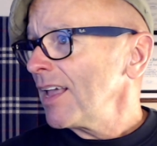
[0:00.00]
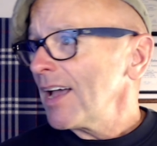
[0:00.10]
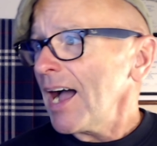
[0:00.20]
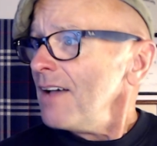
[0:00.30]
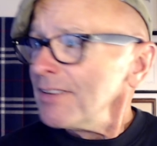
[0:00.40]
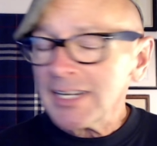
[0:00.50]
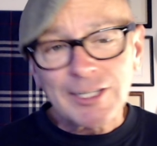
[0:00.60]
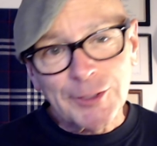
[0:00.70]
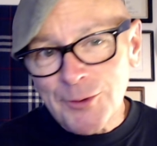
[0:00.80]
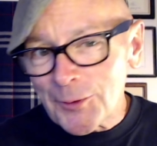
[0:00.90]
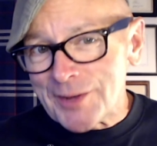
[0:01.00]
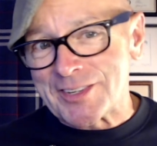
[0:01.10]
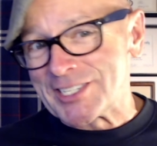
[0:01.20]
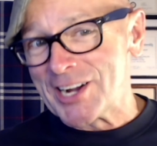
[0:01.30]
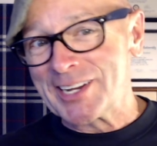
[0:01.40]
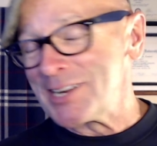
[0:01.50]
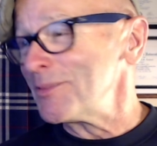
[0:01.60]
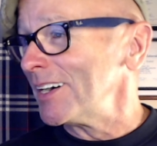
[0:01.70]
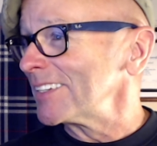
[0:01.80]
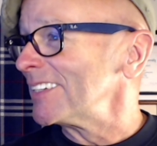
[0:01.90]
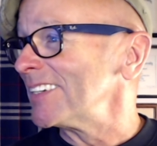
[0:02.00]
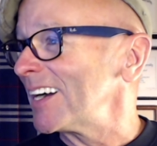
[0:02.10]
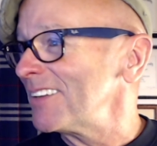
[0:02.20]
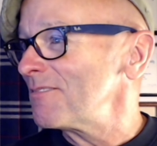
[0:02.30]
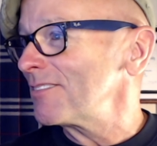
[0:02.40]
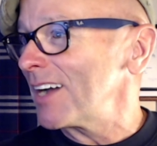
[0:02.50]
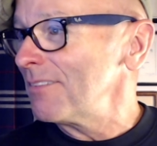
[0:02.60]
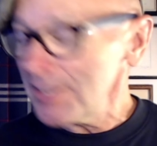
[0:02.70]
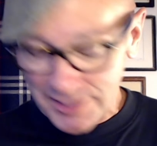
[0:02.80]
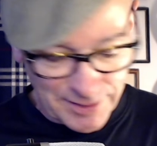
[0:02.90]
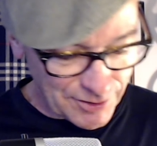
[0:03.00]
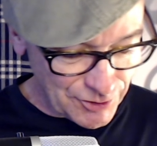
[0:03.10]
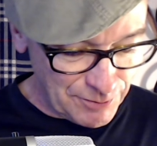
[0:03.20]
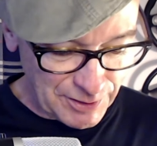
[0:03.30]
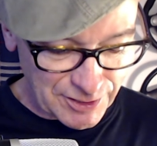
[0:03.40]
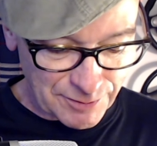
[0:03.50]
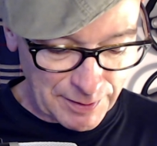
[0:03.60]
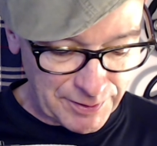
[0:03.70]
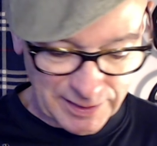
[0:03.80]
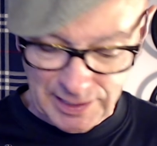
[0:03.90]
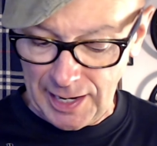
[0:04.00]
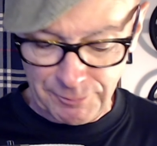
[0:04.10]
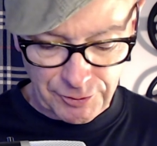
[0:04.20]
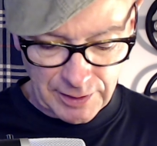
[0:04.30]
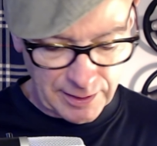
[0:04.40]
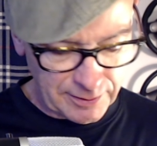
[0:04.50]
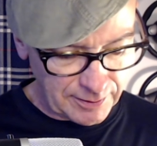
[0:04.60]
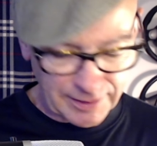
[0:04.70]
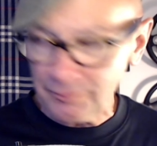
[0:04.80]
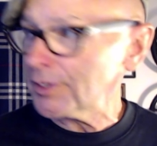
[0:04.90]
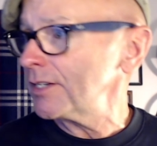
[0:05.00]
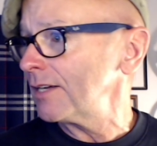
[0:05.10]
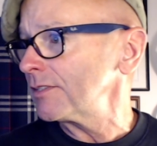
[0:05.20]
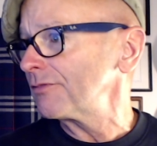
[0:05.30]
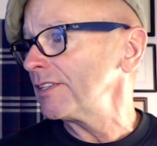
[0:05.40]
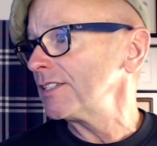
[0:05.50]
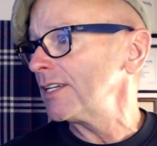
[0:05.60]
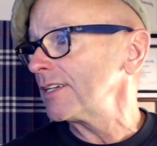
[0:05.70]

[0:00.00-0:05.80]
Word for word: I haven't got a clue what we're even talking about here. I'm, I'm just going to assume this is maybe a time trial, and we're going to have to figure that